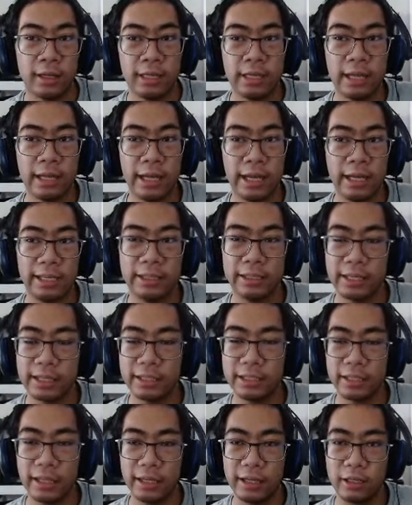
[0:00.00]
And
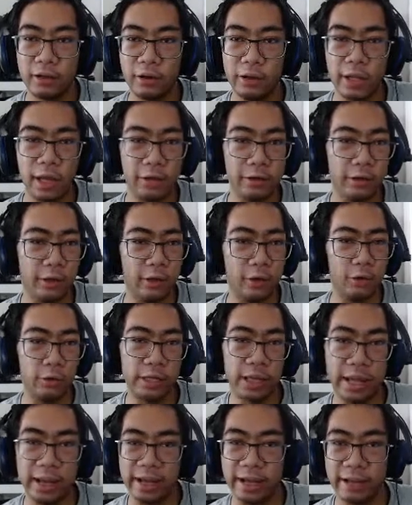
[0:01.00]
then, like, oh yeah, no
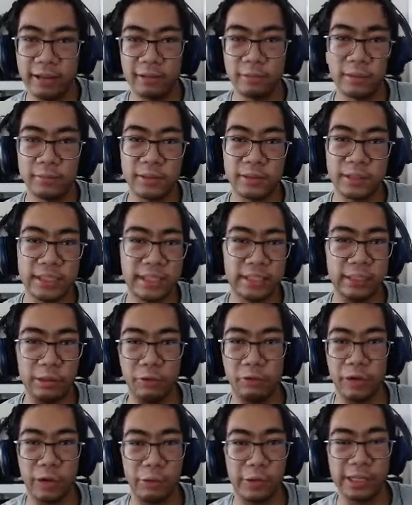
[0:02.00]
games, a
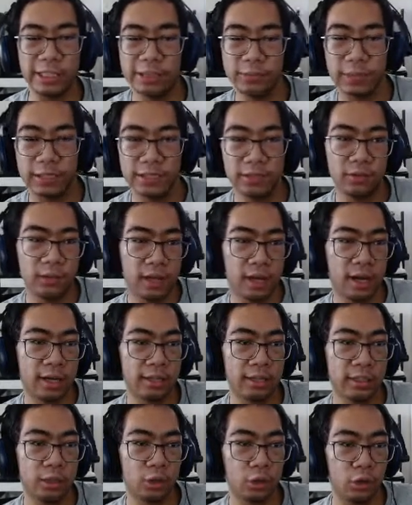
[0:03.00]
very expensive
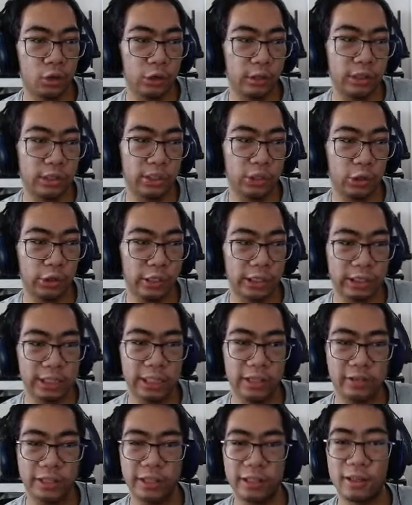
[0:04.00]
console, and Sony's
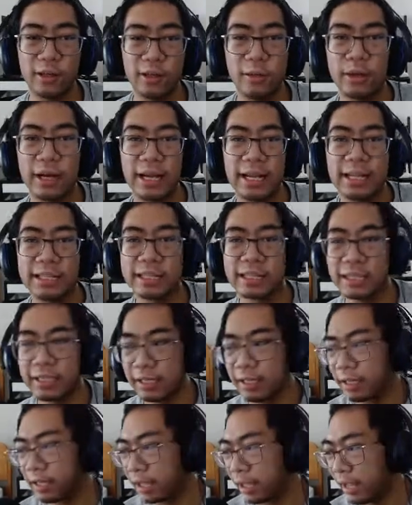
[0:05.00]
killing their brand.
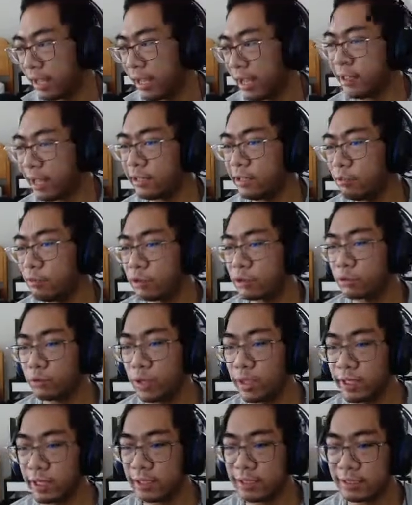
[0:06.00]
And it was
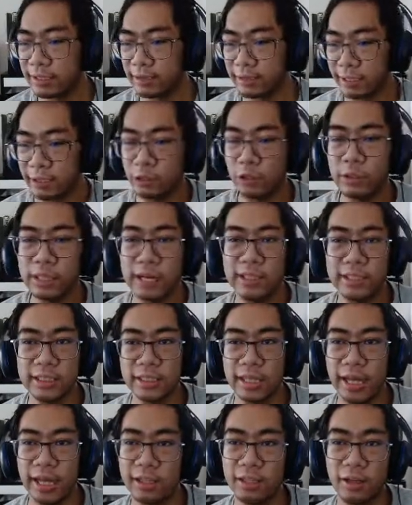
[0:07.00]
really until like
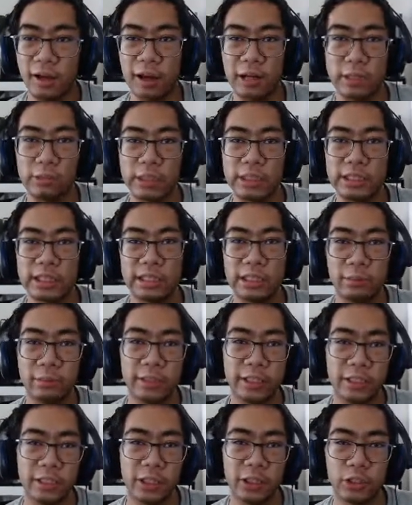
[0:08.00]
2009 and onwards that the
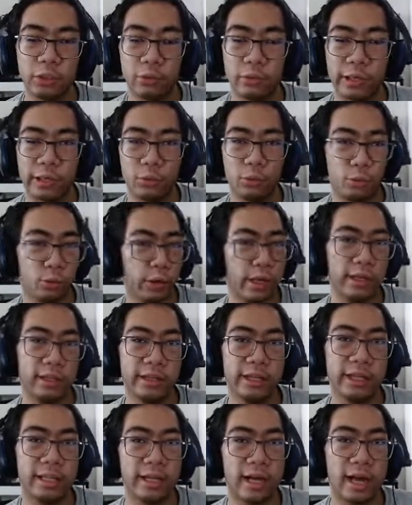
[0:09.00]
PlayStation 3
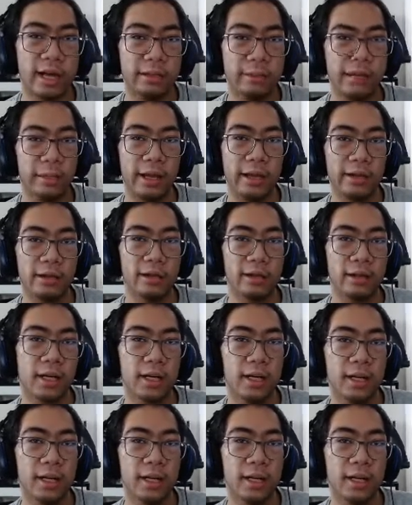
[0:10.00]
really got better